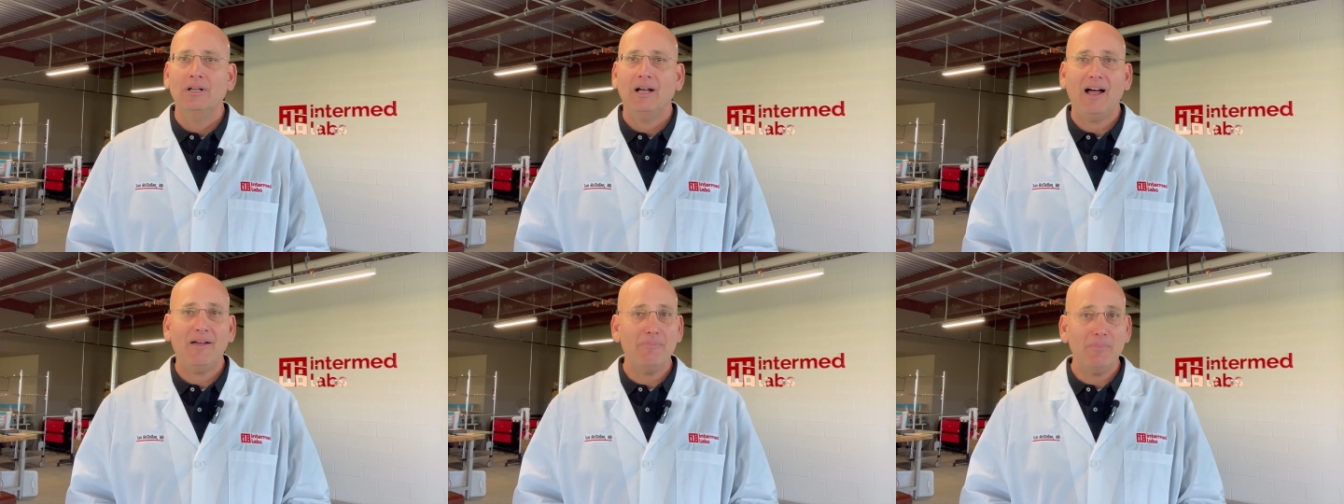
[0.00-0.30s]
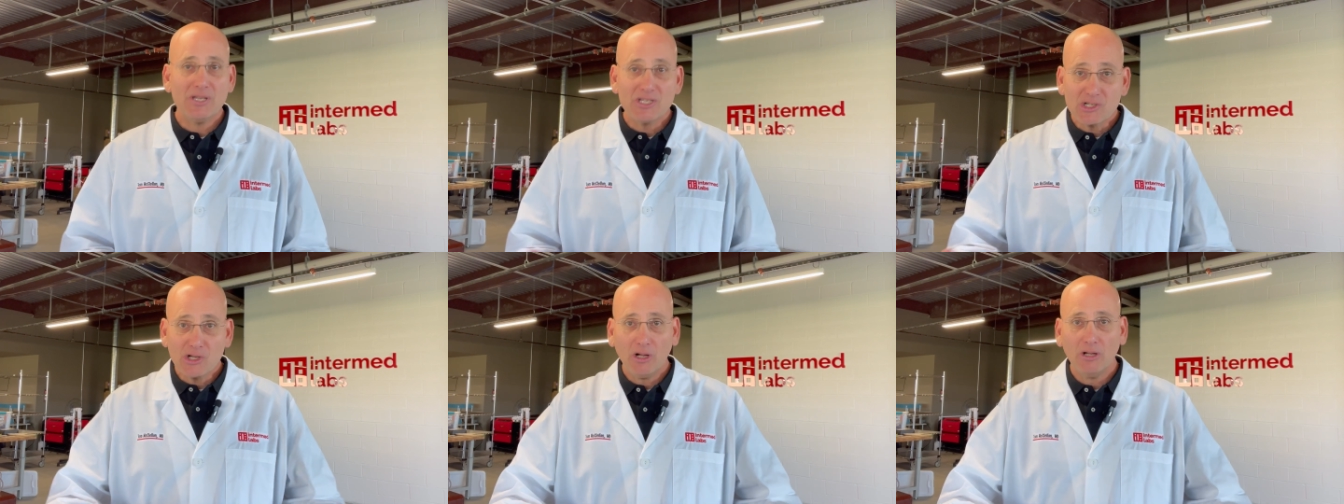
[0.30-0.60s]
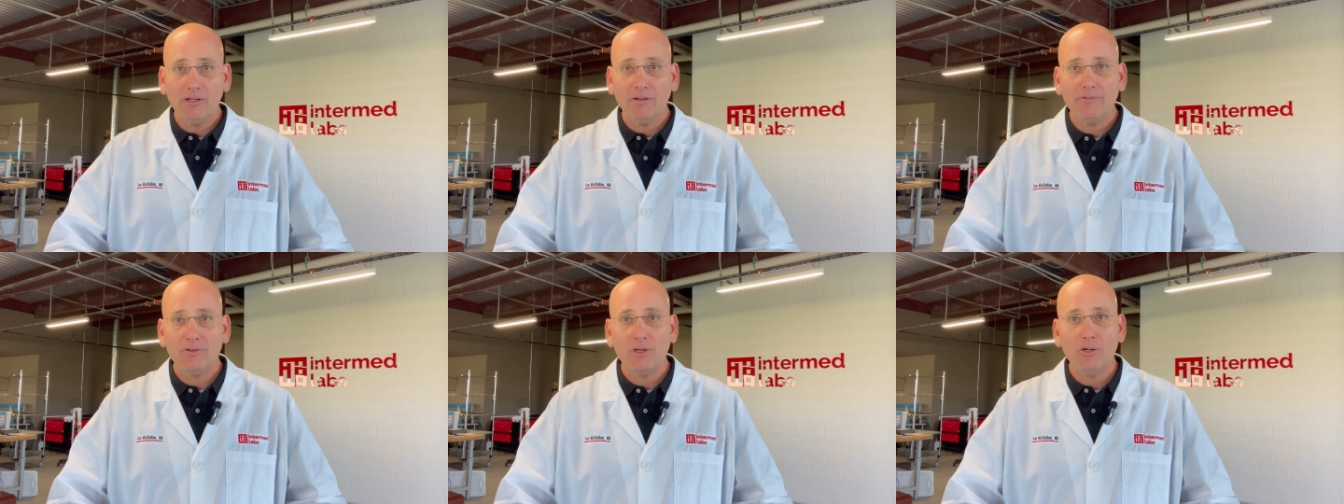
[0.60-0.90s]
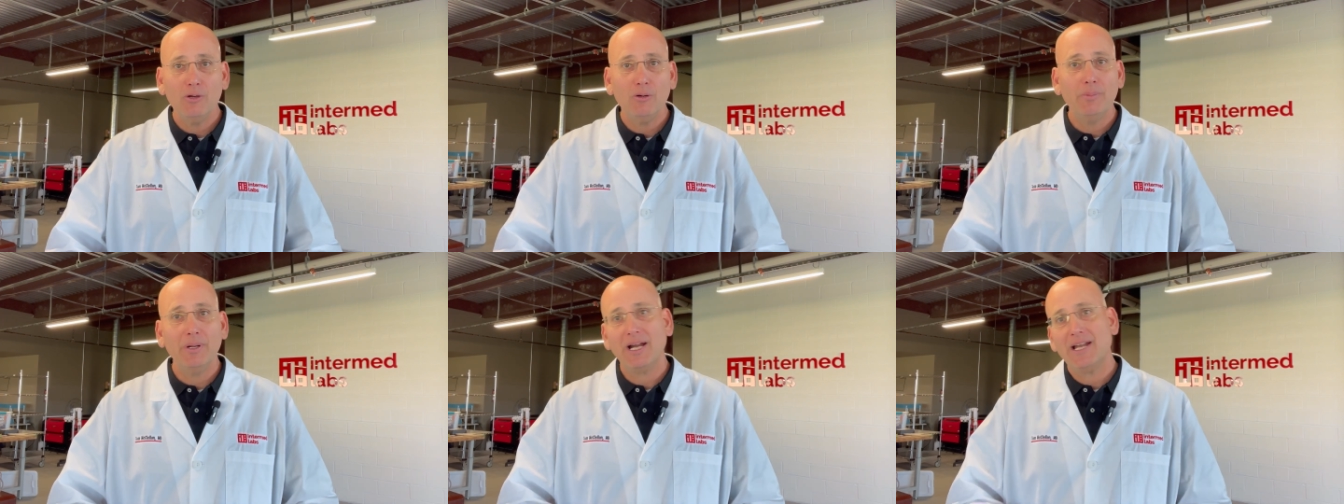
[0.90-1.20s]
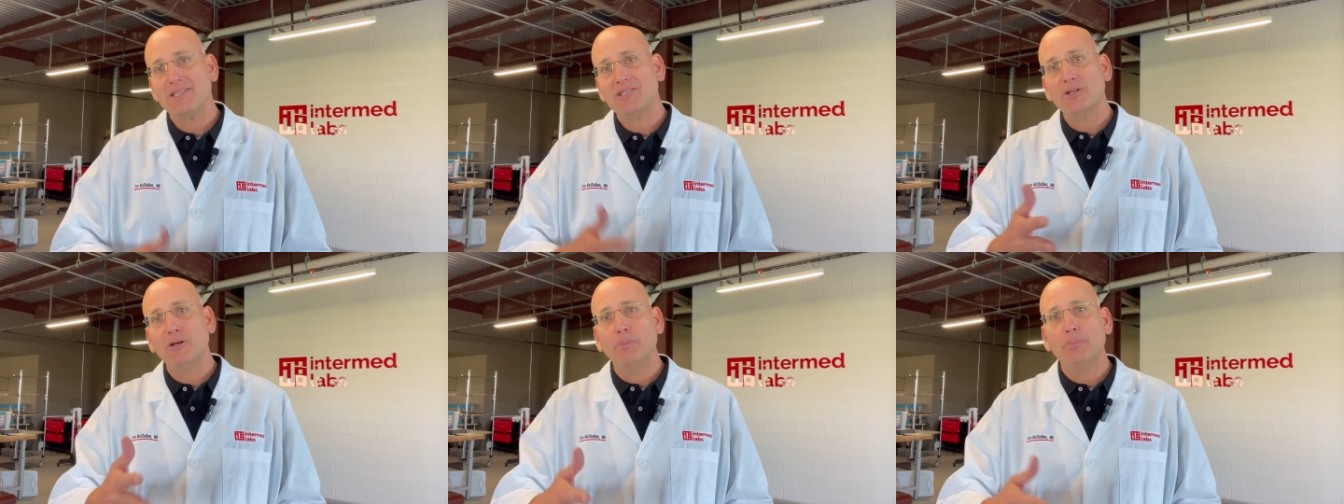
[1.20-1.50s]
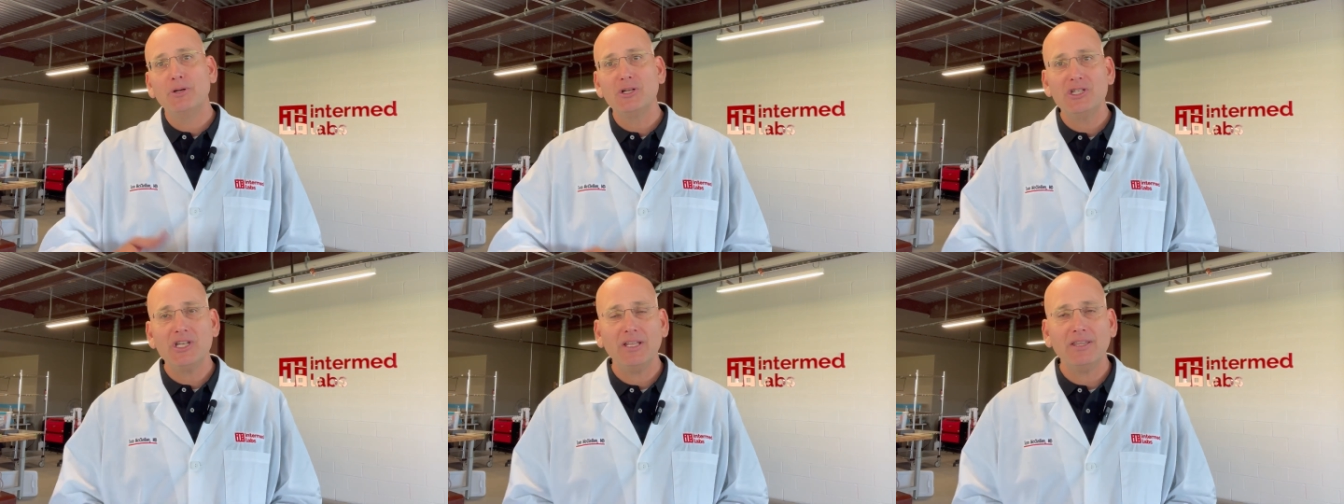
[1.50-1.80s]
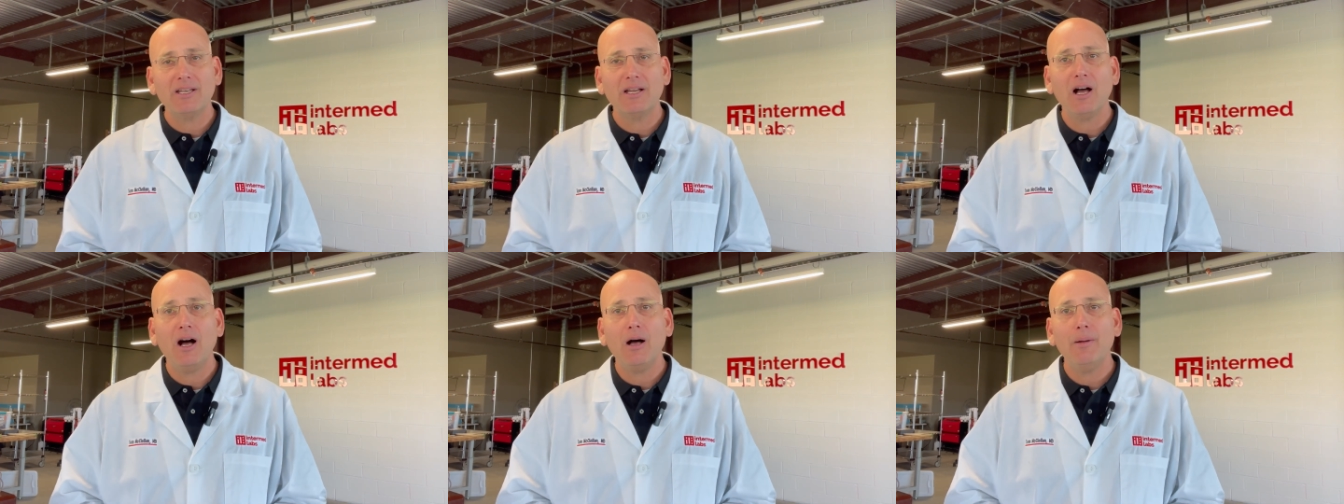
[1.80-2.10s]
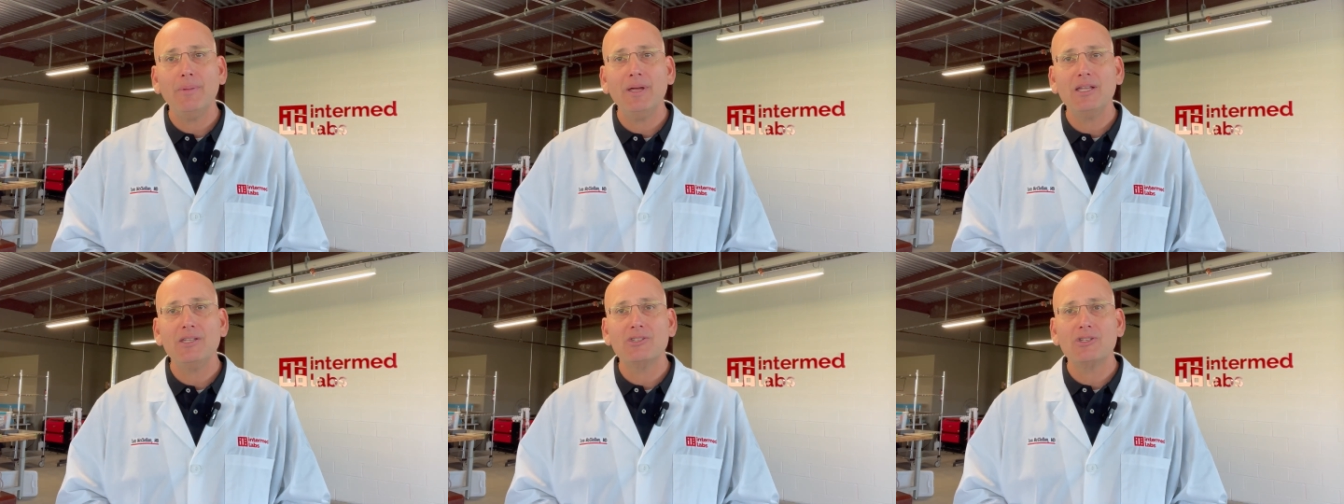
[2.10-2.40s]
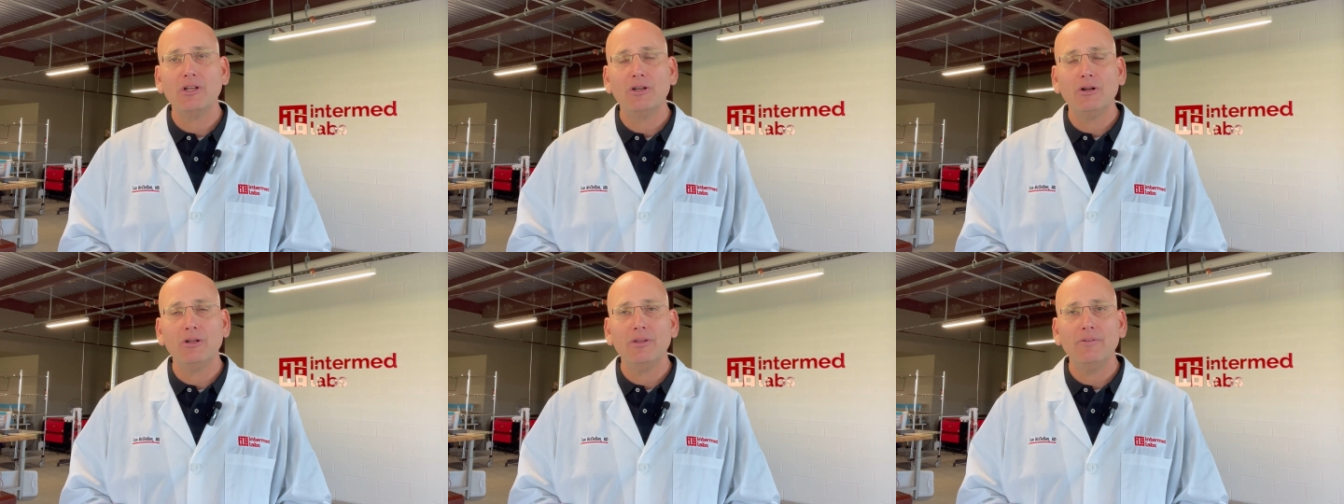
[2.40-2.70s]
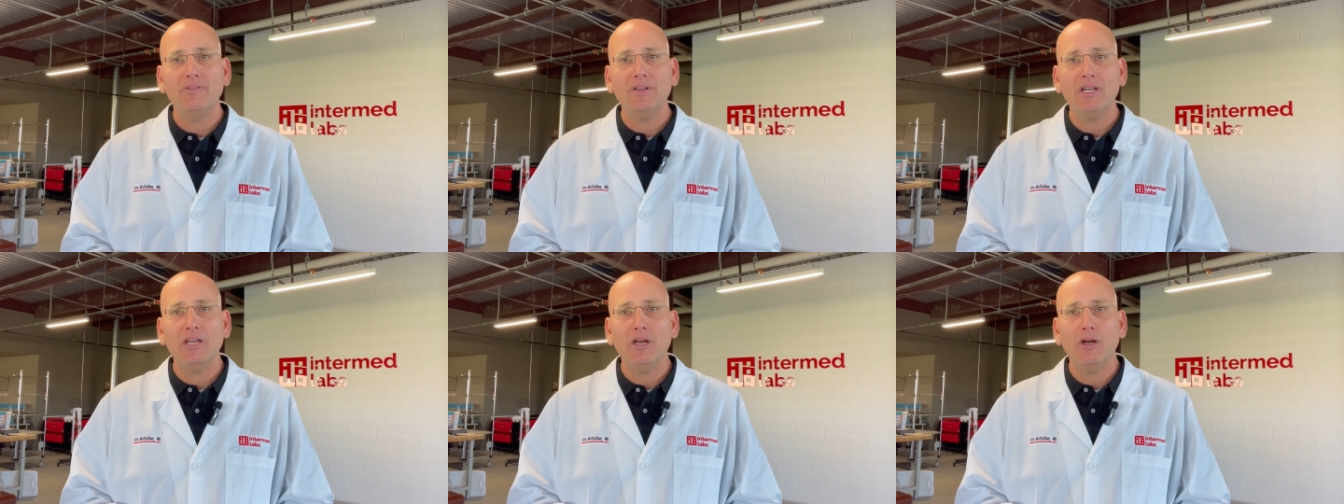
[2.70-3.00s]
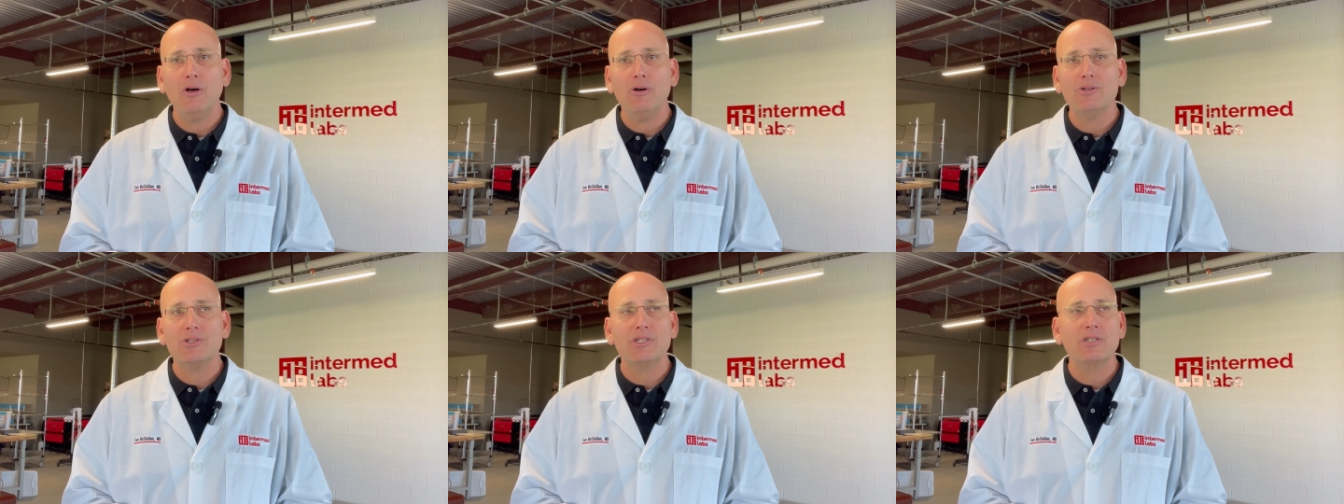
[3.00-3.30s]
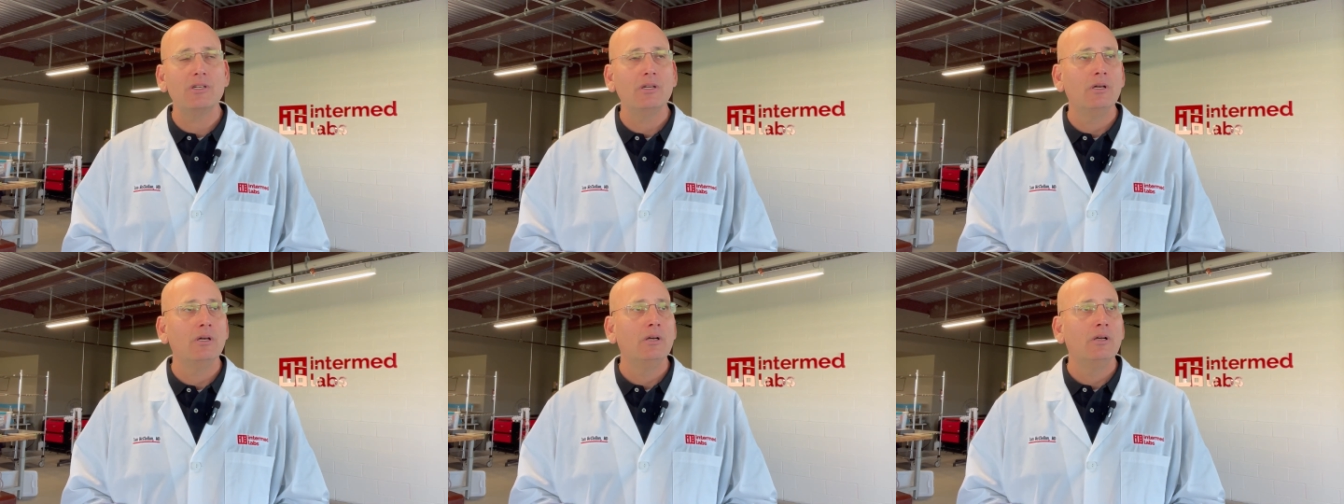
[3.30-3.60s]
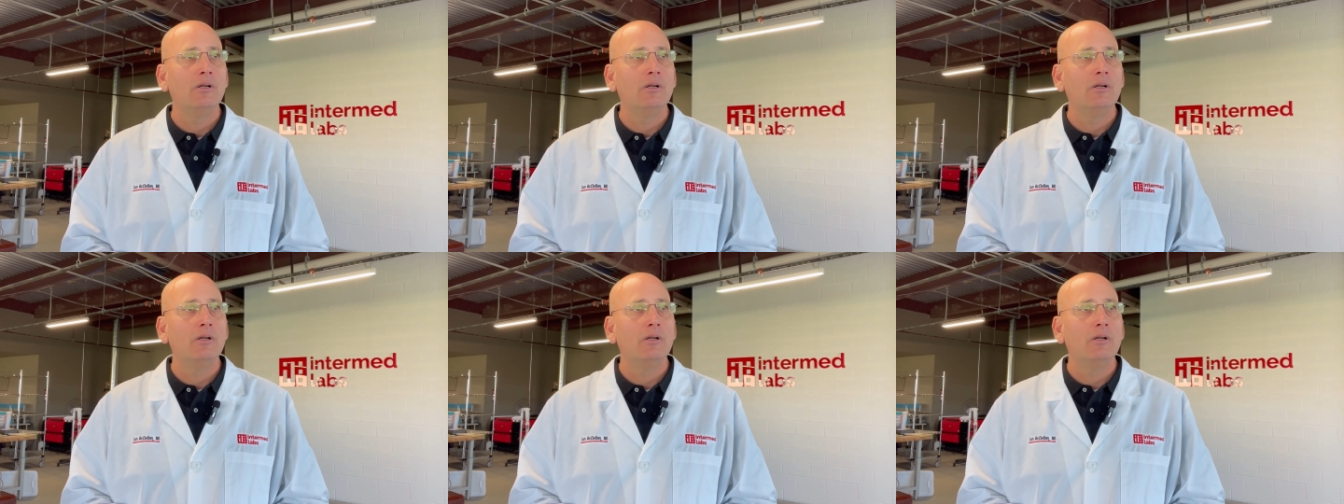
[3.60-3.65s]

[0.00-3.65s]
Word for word: I've missed all of you, but I still appreciate the comments on all the videos.